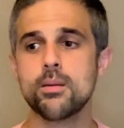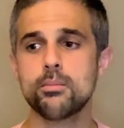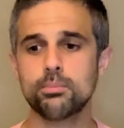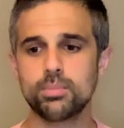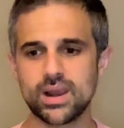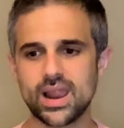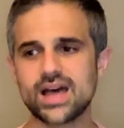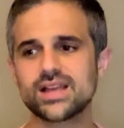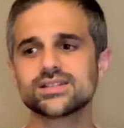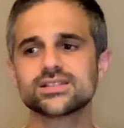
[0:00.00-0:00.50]

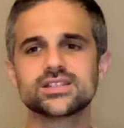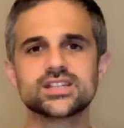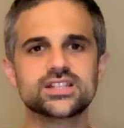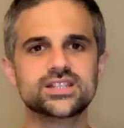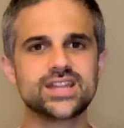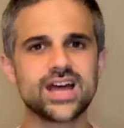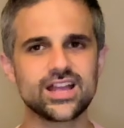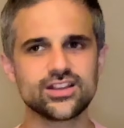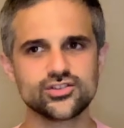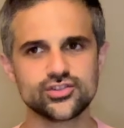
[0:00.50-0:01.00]
Plus the
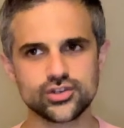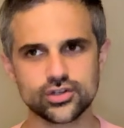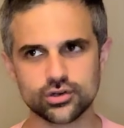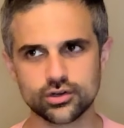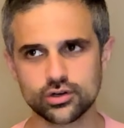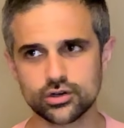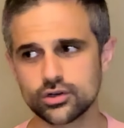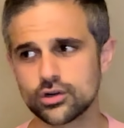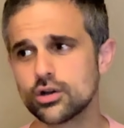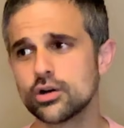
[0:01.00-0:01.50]
dungeon
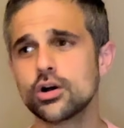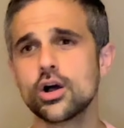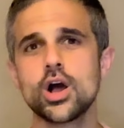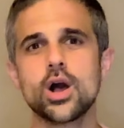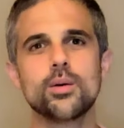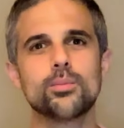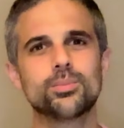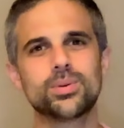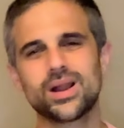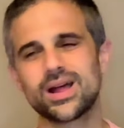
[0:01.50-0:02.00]
crawl,
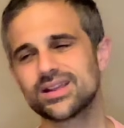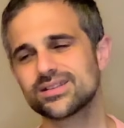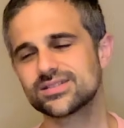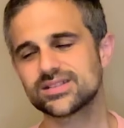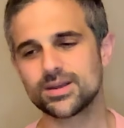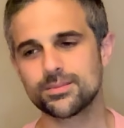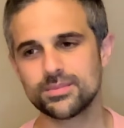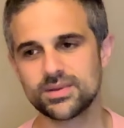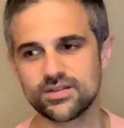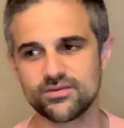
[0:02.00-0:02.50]
plus
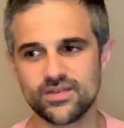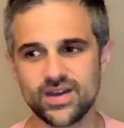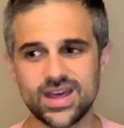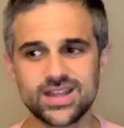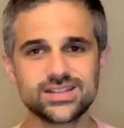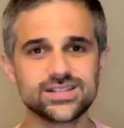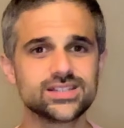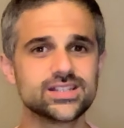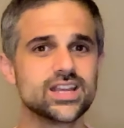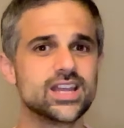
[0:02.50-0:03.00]
some
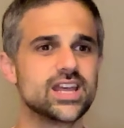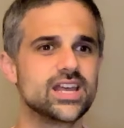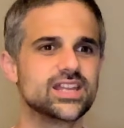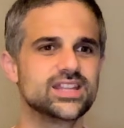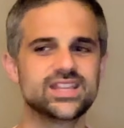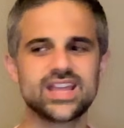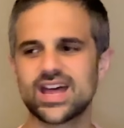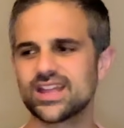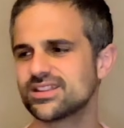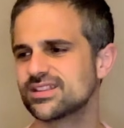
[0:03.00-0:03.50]
events
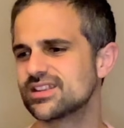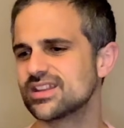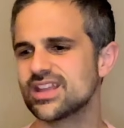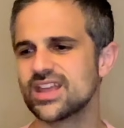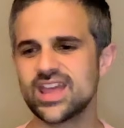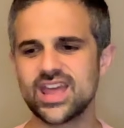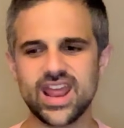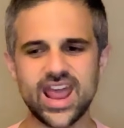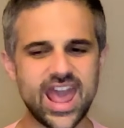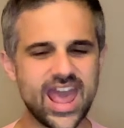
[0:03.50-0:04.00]

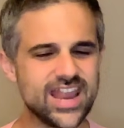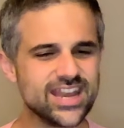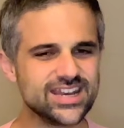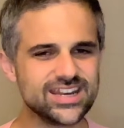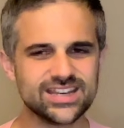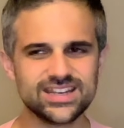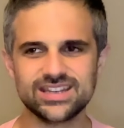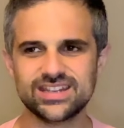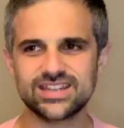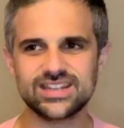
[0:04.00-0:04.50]

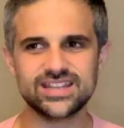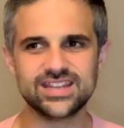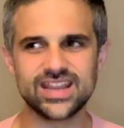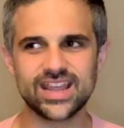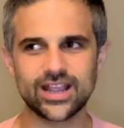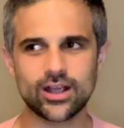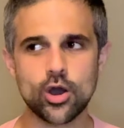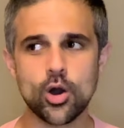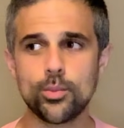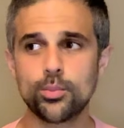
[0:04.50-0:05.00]
and the
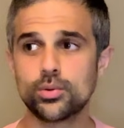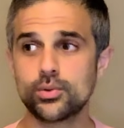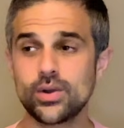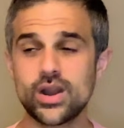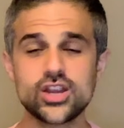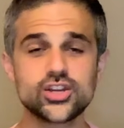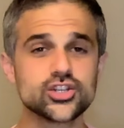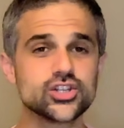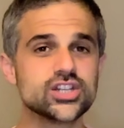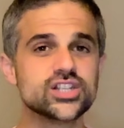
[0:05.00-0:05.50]

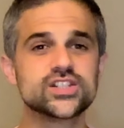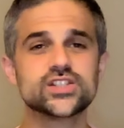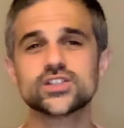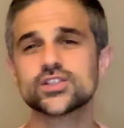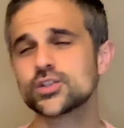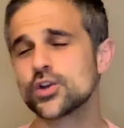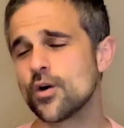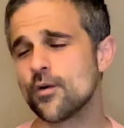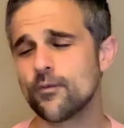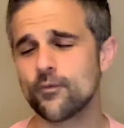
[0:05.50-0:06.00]
cooperation is
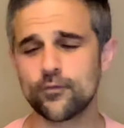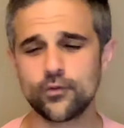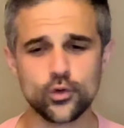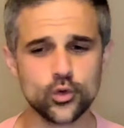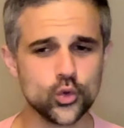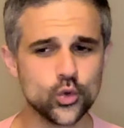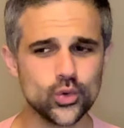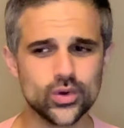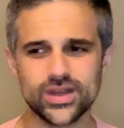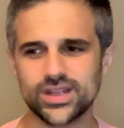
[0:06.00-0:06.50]
so
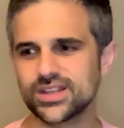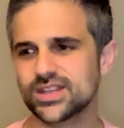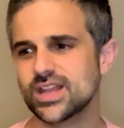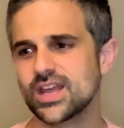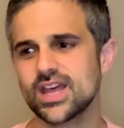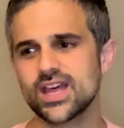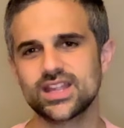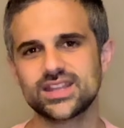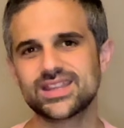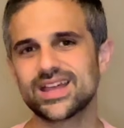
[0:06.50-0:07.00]
fluid.
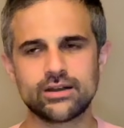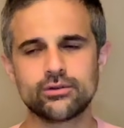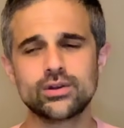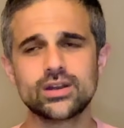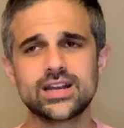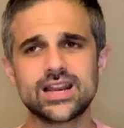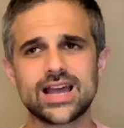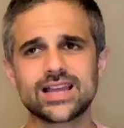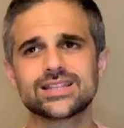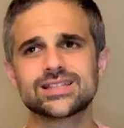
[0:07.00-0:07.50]
I really
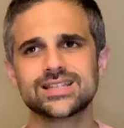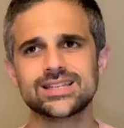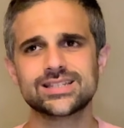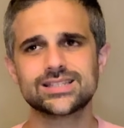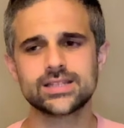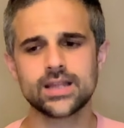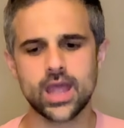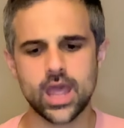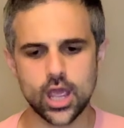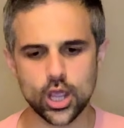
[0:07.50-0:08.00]
like
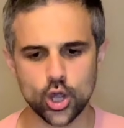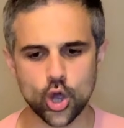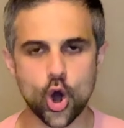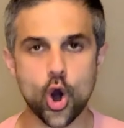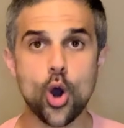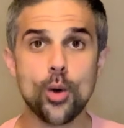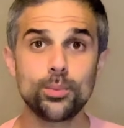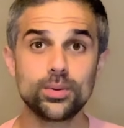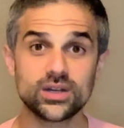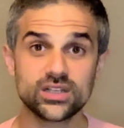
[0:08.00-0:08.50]
this
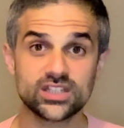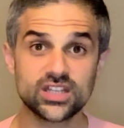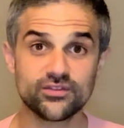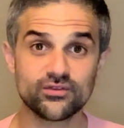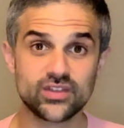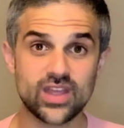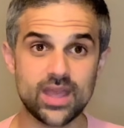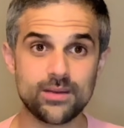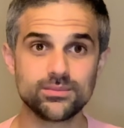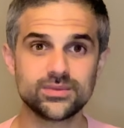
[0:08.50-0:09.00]
cooperative
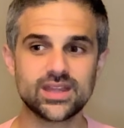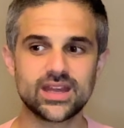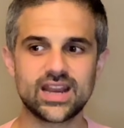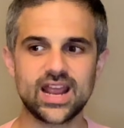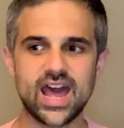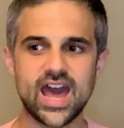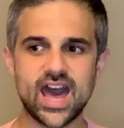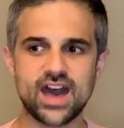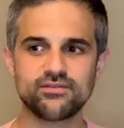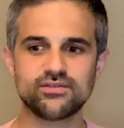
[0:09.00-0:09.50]
game that
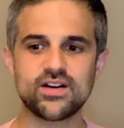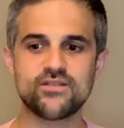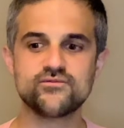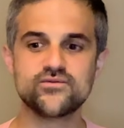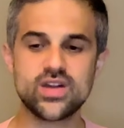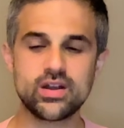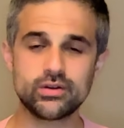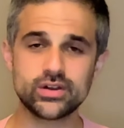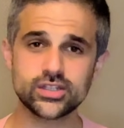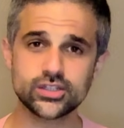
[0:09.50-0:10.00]
have a
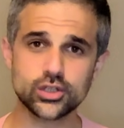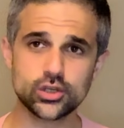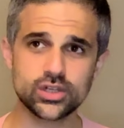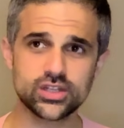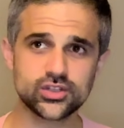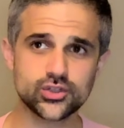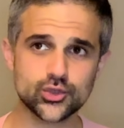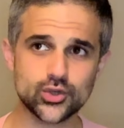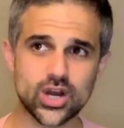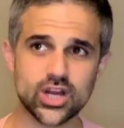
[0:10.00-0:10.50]
very solid
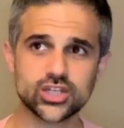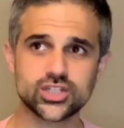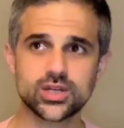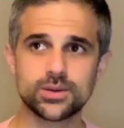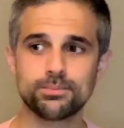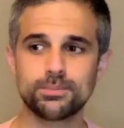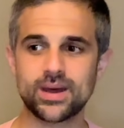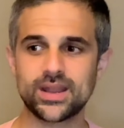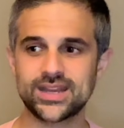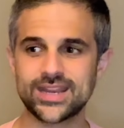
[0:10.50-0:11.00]
structure,
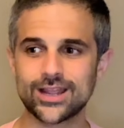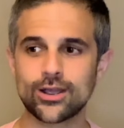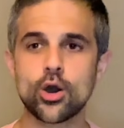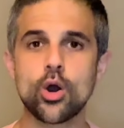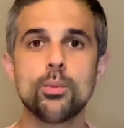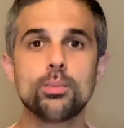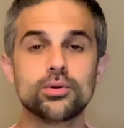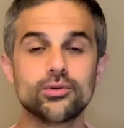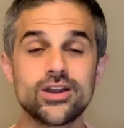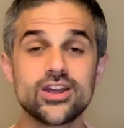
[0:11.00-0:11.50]
but the
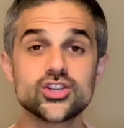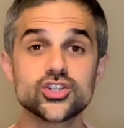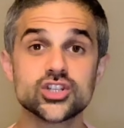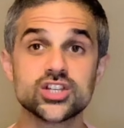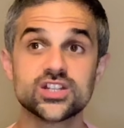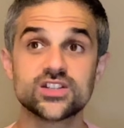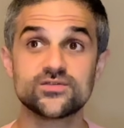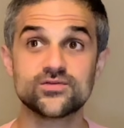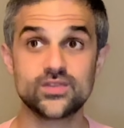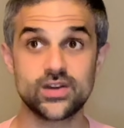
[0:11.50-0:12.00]
cooperation
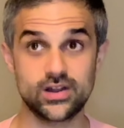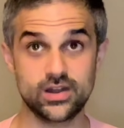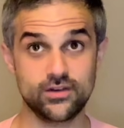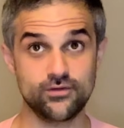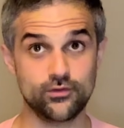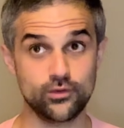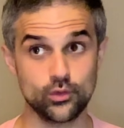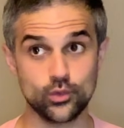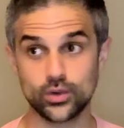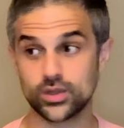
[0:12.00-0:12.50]
is very
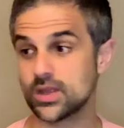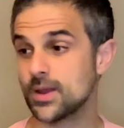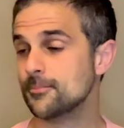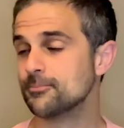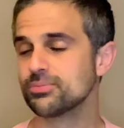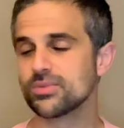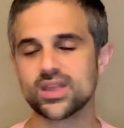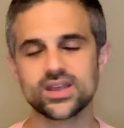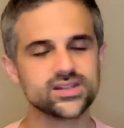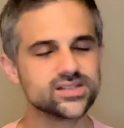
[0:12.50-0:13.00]
fluid.
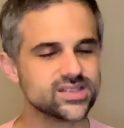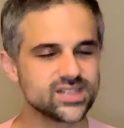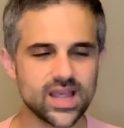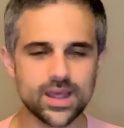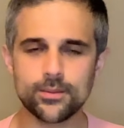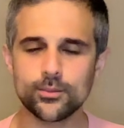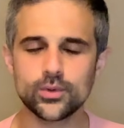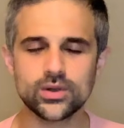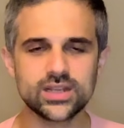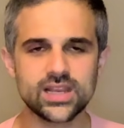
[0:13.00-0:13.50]

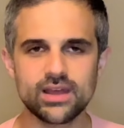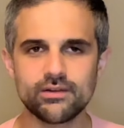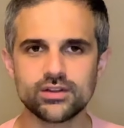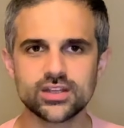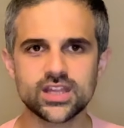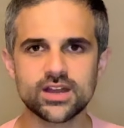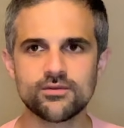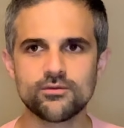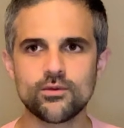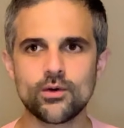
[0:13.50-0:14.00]
Same with
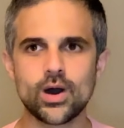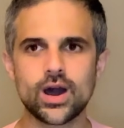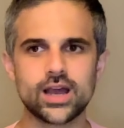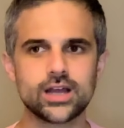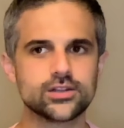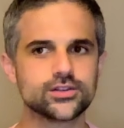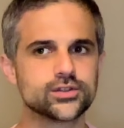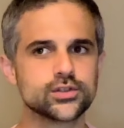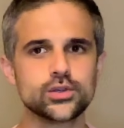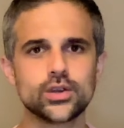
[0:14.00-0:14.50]
Leviathan
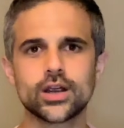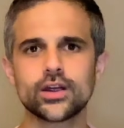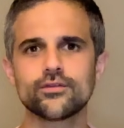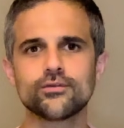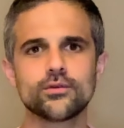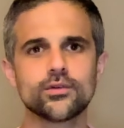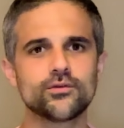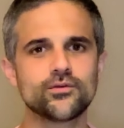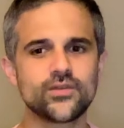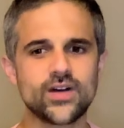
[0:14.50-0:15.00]
Wilds. You are
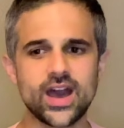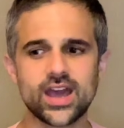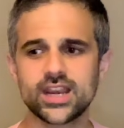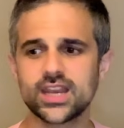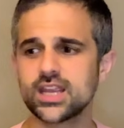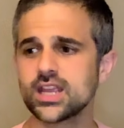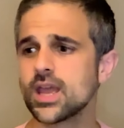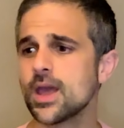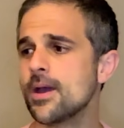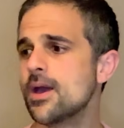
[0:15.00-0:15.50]

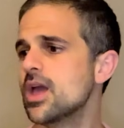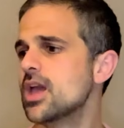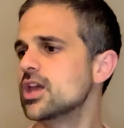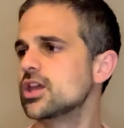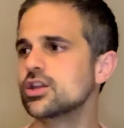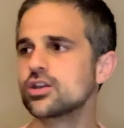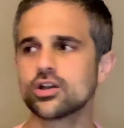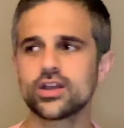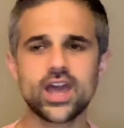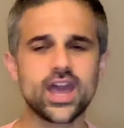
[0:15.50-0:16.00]
fighting,
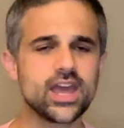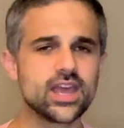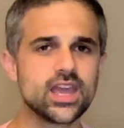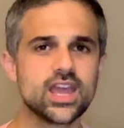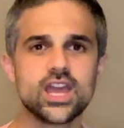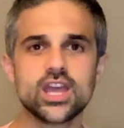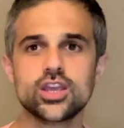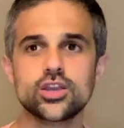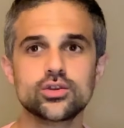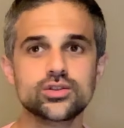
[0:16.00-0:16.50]
okay,
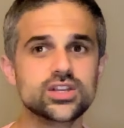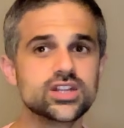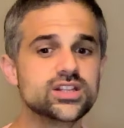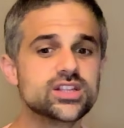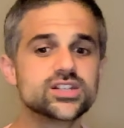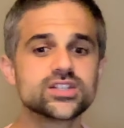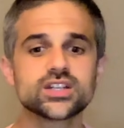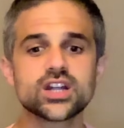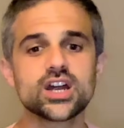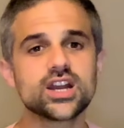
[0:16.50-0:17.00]
you need
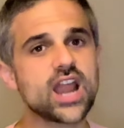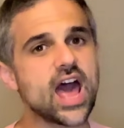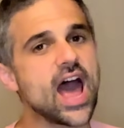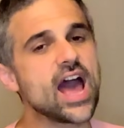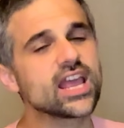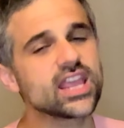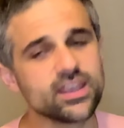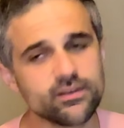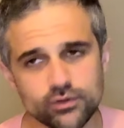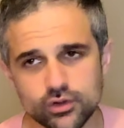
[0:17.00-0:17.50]
this card, I
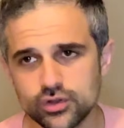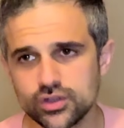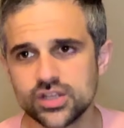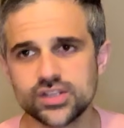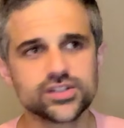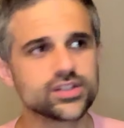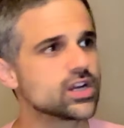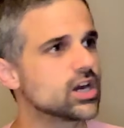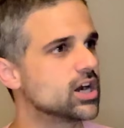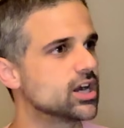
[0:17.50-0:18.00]
give you
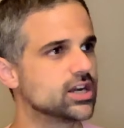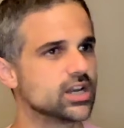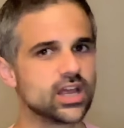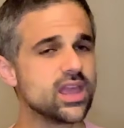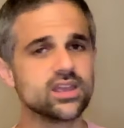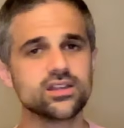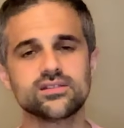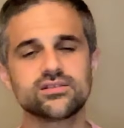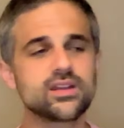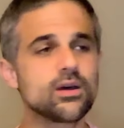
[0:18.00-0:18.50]
this card.
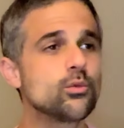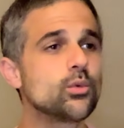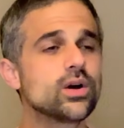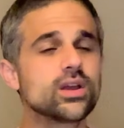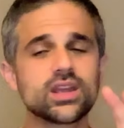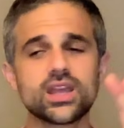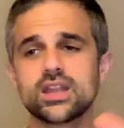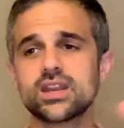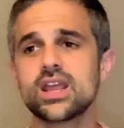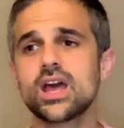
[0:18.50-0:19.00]
Hey, someone
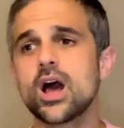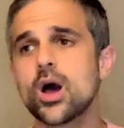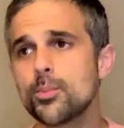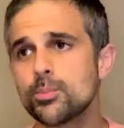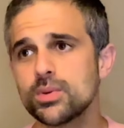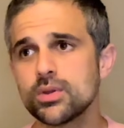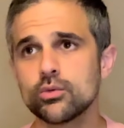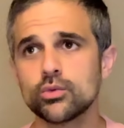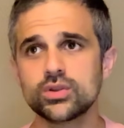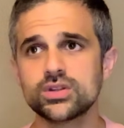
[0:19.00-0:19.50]
can help
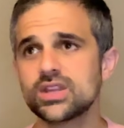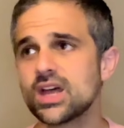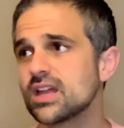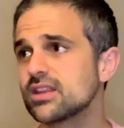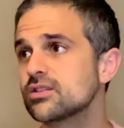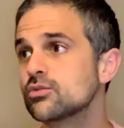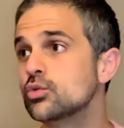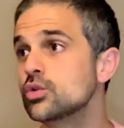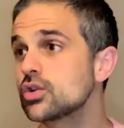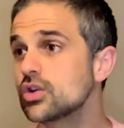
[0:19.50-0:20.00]
you with
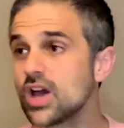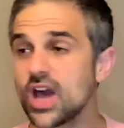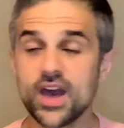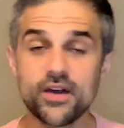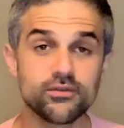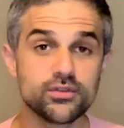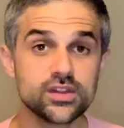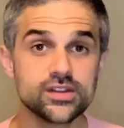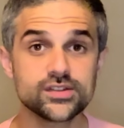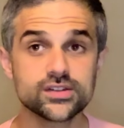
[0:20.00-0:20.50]
that. Do you
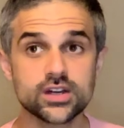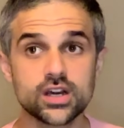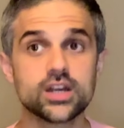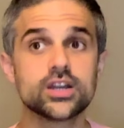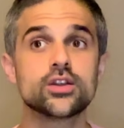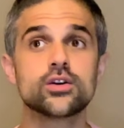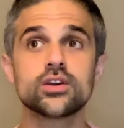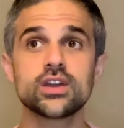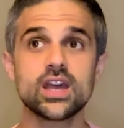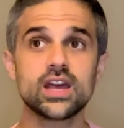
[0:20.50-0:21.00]
have this card?
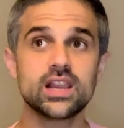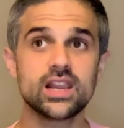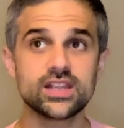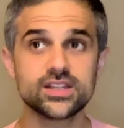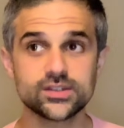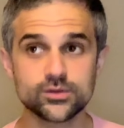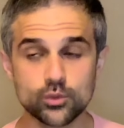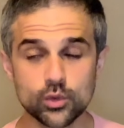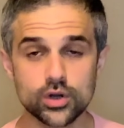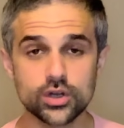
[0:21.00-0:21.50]
Okay,
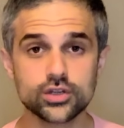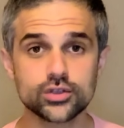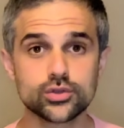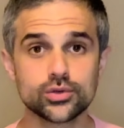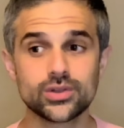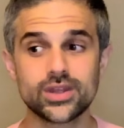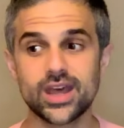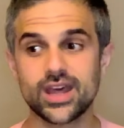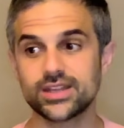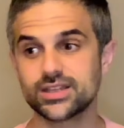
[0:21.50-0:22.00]
let's work
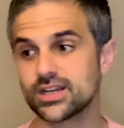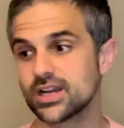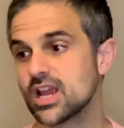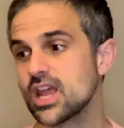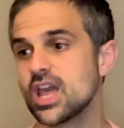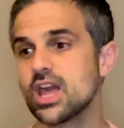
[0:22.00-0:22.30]
together.